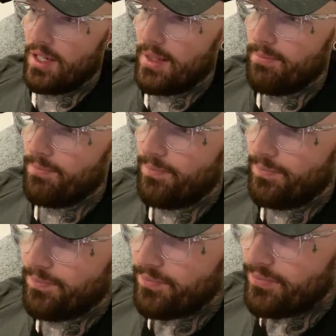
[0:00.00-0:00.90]

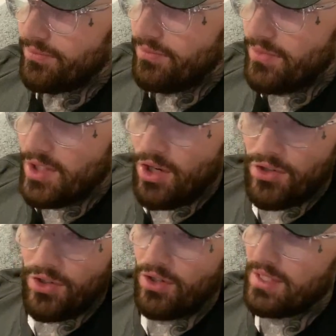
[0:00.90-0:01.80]

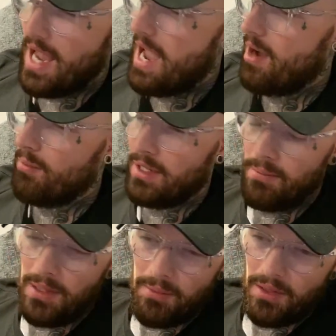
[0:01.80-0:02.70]
God knows how
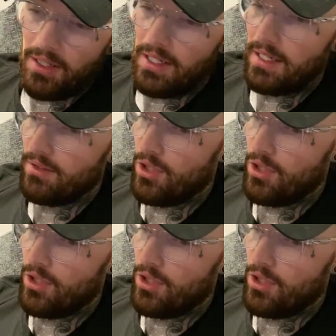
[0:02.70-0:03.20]
many people are